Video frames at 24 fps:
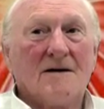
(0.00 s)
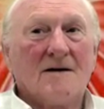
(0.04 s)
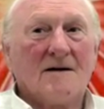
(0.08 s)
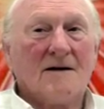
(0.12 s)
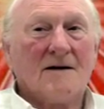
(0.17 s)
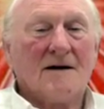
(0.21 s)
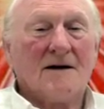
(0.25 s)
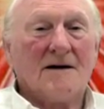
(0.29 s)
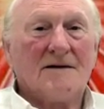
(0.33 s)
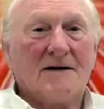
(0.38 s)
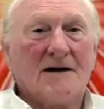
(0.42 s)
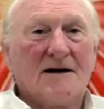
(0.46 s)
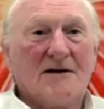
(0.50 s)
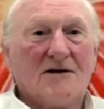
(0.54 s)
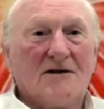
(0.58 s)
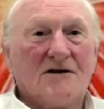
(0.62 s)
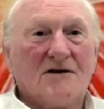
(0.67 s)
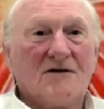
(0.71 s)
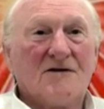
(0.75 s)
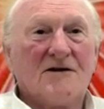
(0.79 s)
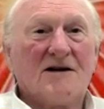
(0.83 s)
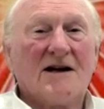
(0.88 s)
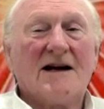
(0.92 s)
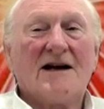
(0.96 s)
then
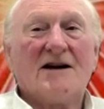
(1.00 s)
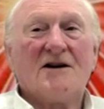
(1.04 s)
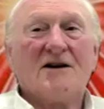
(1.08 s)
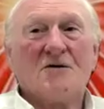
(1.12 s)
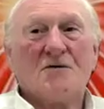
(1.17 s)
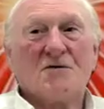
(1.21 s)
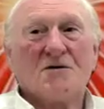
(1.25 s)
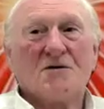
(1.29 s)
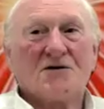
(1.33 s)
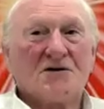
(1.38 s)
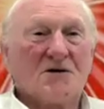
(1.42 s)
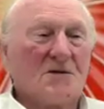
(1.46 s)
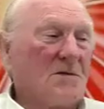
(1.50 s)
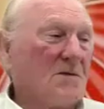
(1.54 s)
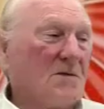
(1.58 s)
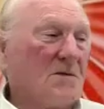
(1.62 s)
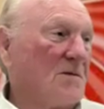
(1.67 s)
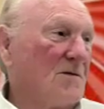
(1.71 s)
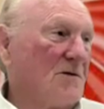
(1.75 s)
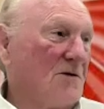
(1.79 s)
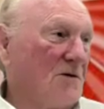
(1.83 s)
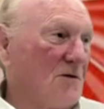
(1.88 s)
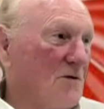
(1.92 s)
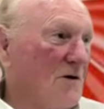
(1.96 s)
to take your
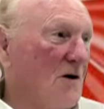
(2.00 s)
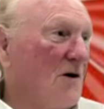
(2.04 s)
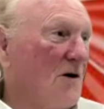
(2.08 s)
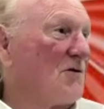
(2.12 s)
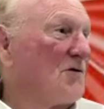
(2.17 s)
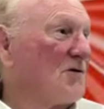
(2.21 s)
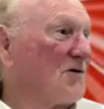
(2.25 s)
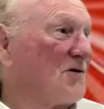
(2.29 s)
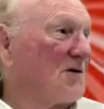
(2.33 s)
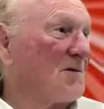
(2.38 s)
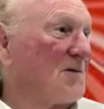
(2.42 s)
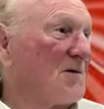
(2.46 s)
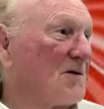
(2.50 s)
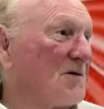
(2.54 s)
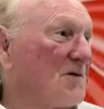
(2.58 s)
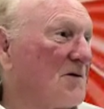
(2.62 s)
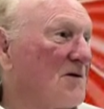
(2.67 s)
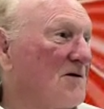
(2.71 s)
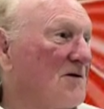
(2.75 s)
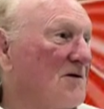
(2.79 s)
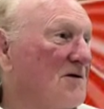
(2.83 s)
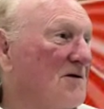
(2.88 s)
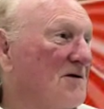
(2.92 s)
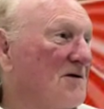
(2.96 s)
own ship
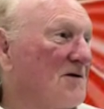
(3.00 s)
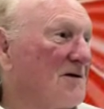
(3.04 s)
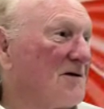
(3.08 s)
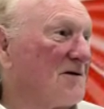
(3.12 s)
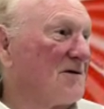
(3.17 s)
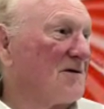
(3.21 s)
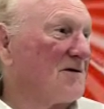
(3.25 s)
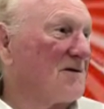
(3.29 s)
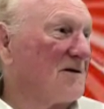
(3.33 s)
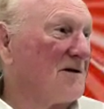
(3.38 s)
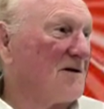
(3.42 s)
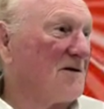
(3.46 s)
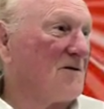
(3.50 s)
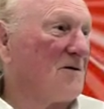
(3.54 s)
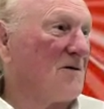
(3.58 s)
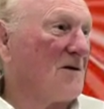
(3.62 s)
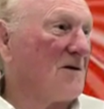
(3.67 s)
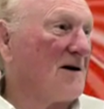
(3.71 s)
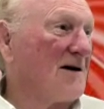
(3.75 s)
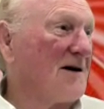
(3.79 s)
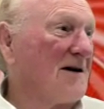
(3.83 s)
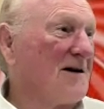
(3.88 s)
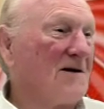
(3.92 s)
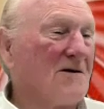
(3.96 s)
across, you
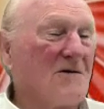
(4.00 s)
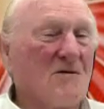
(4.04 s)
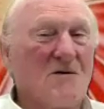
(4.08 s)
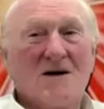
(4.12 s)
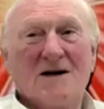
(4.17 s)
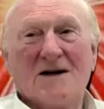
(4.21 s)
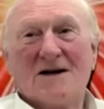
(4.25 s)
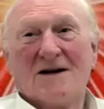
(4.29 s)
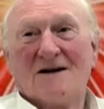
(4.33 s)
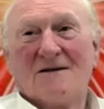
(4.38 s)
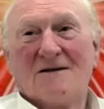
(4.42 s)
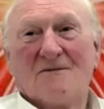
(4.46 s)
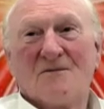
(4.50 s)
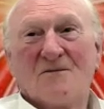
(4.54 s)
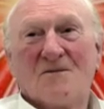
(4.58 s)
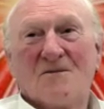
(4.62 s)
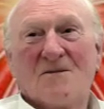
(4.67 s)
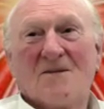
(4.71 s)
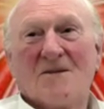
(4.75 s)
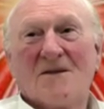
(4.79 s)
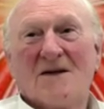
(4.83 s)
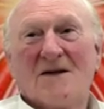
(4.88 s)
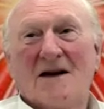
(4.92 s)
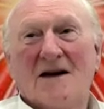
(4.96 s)
are the one
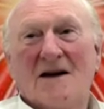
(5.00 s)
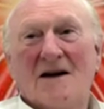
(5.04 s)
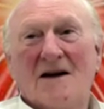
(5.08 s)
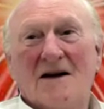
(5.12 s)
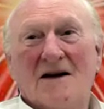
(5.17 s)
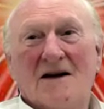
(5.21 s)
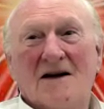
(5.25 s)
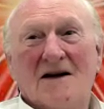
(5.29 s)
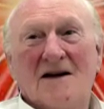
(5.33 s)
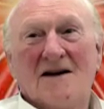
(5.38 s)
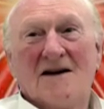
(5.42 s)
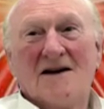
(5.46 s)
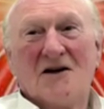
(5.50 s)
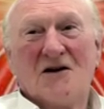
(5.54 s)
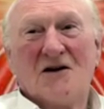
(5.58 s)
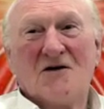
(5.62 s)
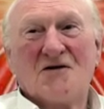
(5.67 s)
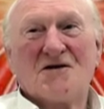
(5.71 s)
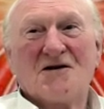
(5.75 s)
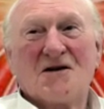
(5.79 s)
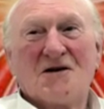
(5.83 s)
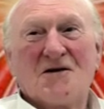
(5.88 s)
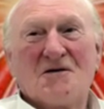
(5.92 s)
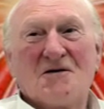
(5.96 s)

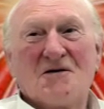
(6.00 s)
who's going